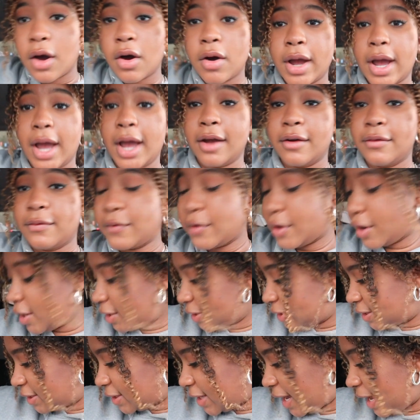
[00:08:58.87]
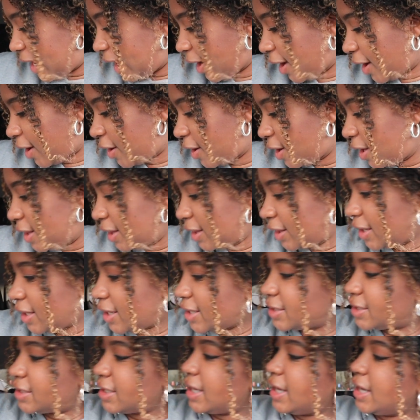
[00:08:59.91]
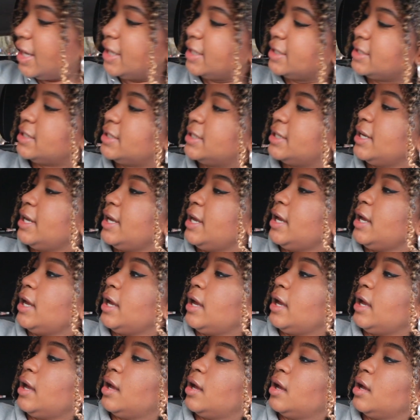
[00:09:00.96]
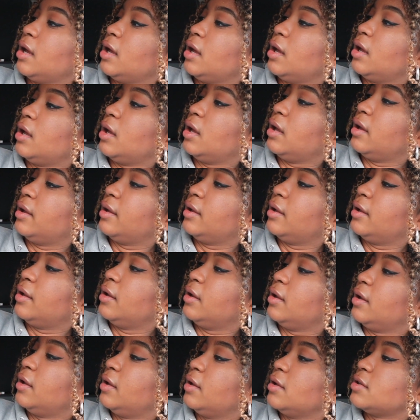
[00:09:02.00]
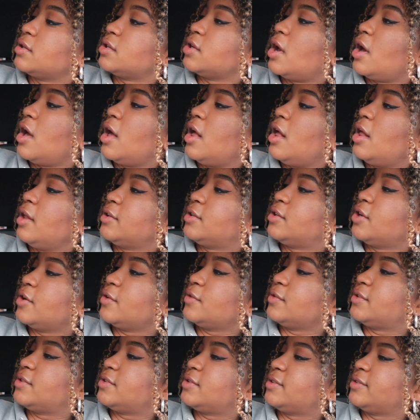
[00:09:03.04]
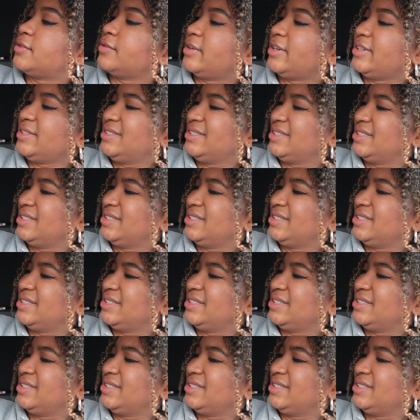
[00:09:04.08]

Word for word: Okay, first thing. This is the tall toast, what?